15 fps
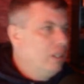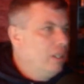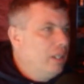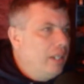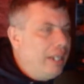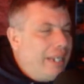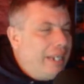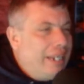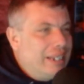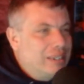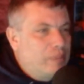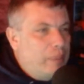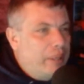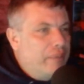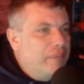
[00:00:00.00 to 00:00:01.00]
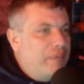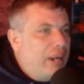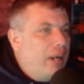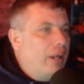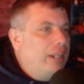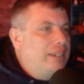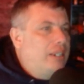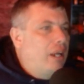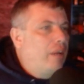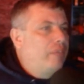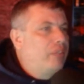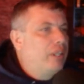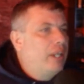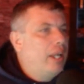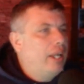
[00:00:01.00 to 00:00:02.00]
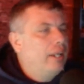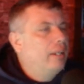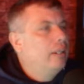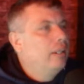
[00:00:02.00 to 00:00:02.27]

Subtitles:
He has been very tough today.